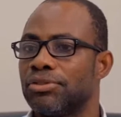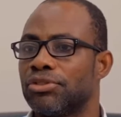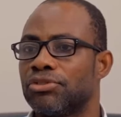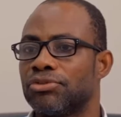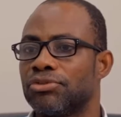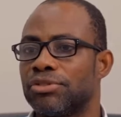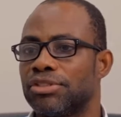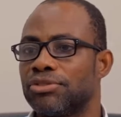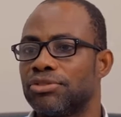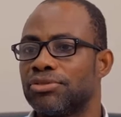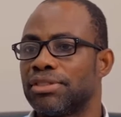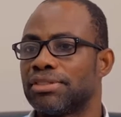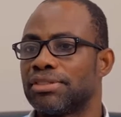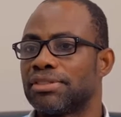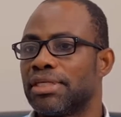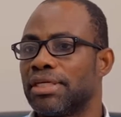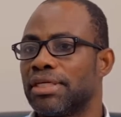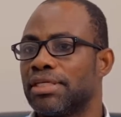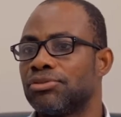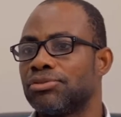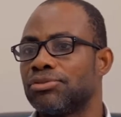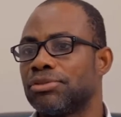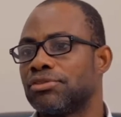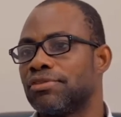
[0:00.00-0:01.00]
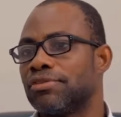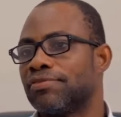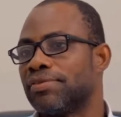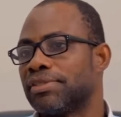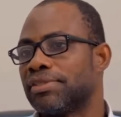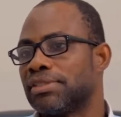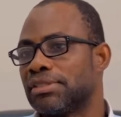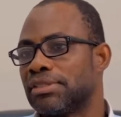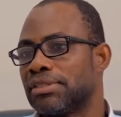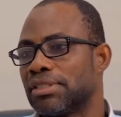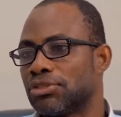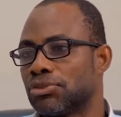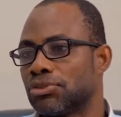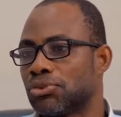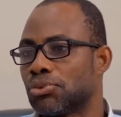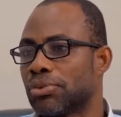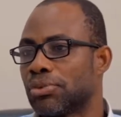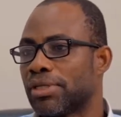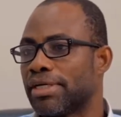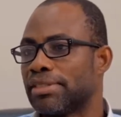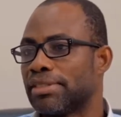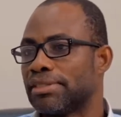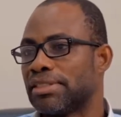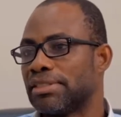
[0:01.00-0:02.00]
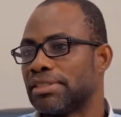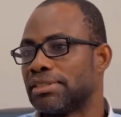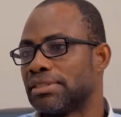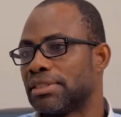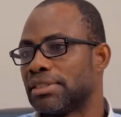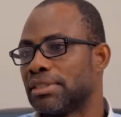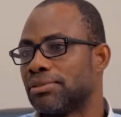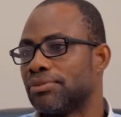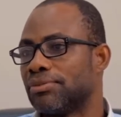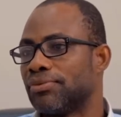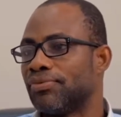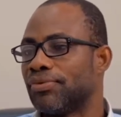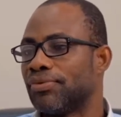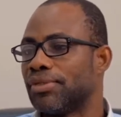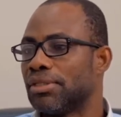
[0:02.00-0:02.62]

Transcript: Restrict entry to visitors who are essential.